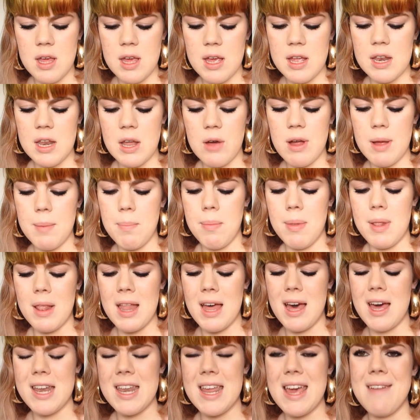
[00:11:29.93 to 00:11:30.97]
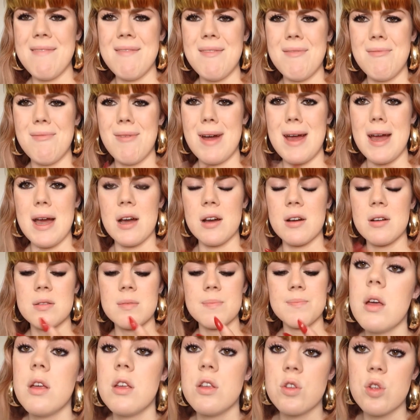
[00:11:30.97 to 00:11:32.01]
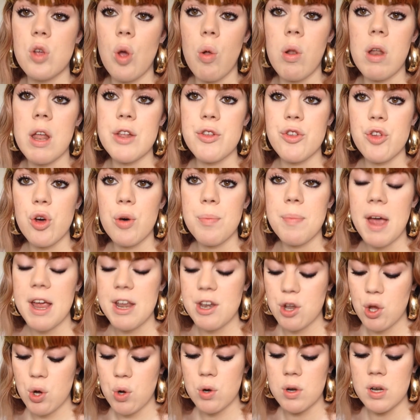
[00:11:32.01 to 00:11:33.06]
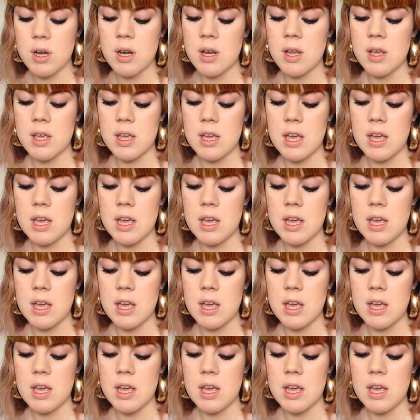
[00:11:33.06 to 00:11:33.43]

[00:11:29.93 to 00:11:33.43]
And now I have blood everywhere. So let's hope I don't